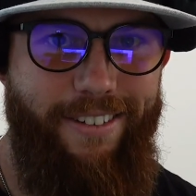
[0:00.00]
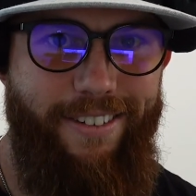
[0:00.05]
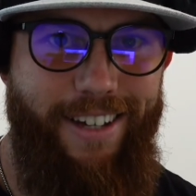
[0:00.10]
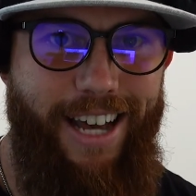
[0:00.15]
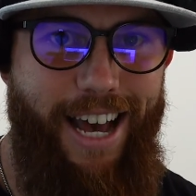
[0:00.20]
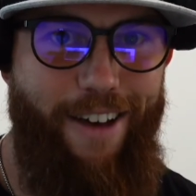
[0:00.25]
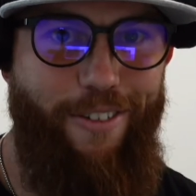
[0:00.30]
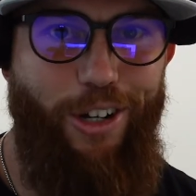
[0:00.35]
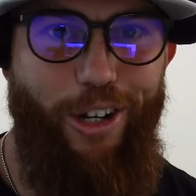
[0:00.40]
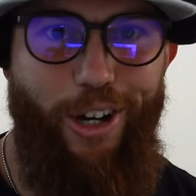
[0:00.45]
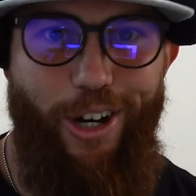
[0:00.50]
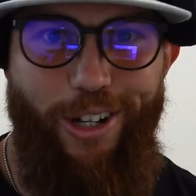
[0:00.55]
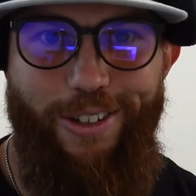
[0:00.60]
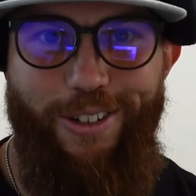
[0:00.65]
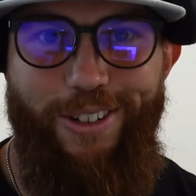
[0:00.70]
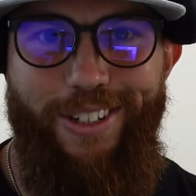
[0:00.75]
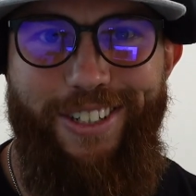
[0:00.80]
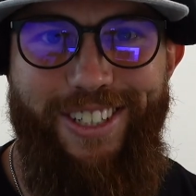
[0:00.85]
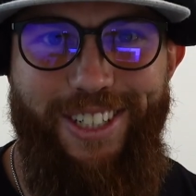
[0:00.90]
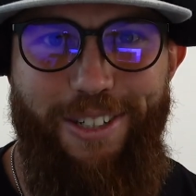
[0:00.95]
having gone
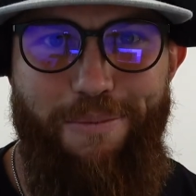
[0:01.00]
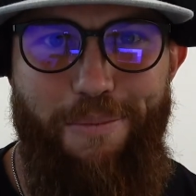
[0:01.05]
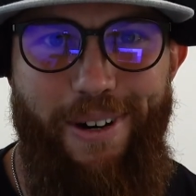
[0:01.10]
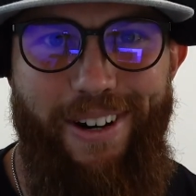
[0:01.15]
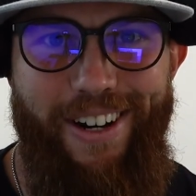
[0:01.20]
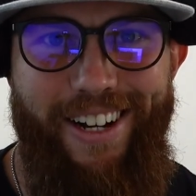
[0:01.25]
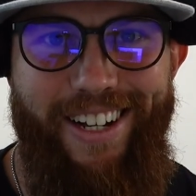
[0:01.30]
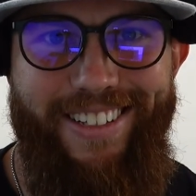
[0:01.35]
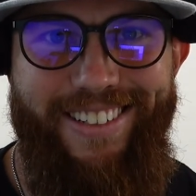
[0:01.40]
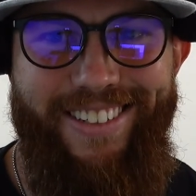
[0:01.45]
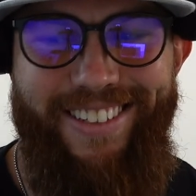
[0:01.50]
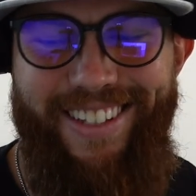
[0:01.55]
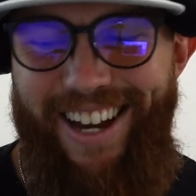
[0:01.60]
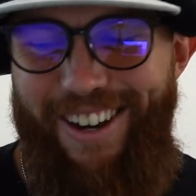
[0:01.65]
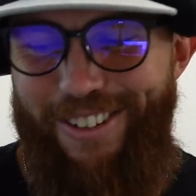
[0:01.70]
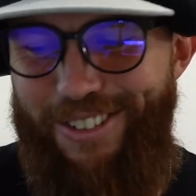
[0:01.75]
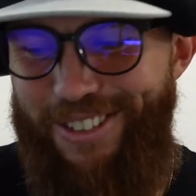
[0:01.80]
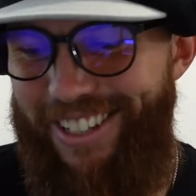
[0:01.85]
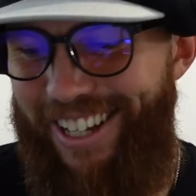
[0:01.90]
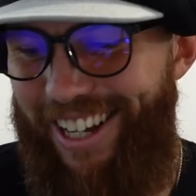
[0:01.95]
through this experience, I
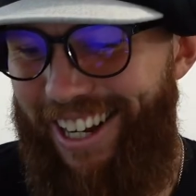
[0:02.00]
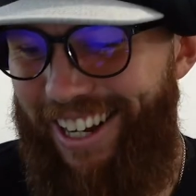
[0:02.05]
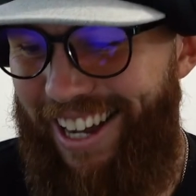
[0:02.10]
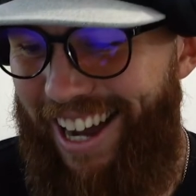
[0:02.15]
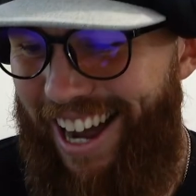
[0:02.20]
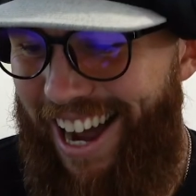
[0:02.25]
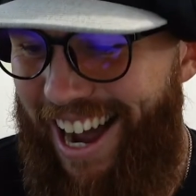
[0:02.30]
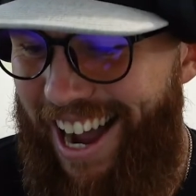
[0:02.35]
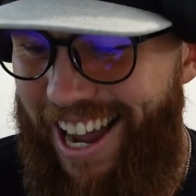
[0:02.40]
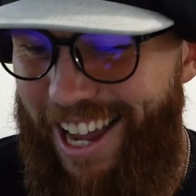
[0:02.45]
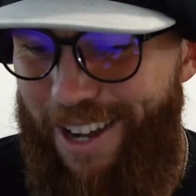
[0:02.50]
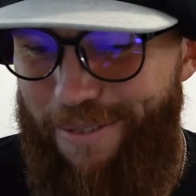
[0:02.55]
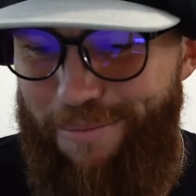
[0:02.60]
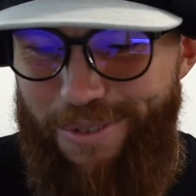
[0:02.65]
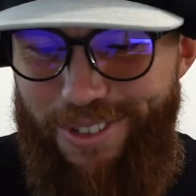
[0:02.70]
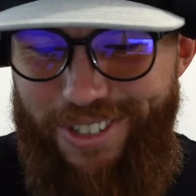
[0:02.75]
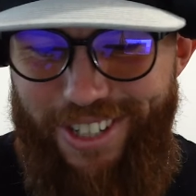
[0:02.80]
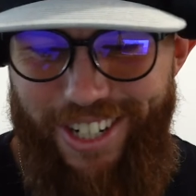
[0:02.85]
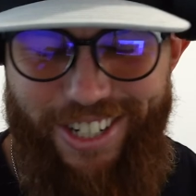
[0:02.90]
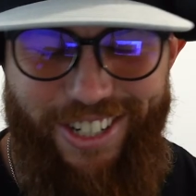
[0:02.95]
was like, I am
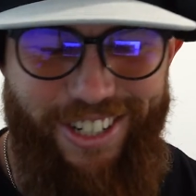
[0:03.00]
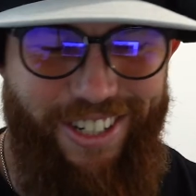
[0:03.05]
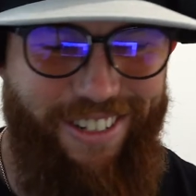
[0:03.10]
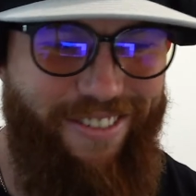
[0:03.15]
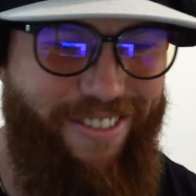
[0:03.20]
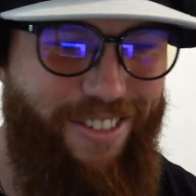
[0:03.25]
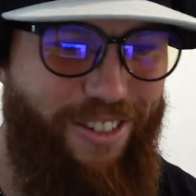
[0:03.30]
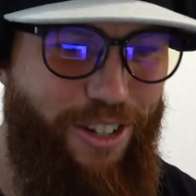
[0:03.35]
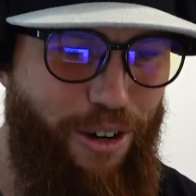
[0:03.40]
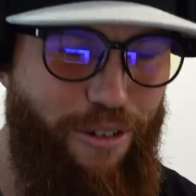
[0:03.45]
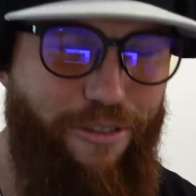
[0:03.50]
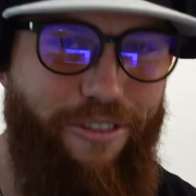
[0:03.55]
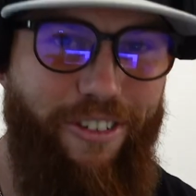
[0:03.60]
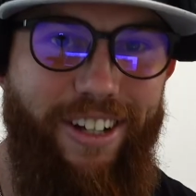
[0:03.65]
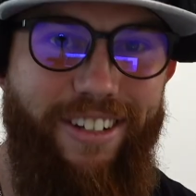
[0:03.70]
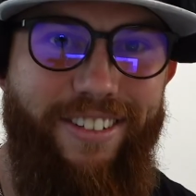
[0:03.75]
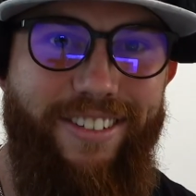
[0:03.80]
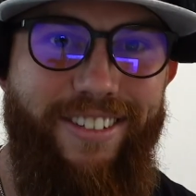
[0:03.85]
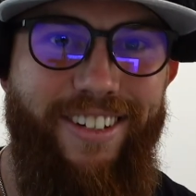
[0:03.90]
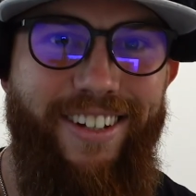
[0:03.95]
such a
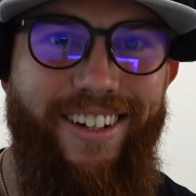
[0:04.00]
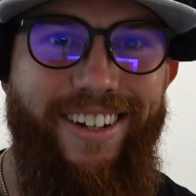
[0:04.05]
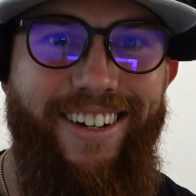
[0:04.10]
doofus.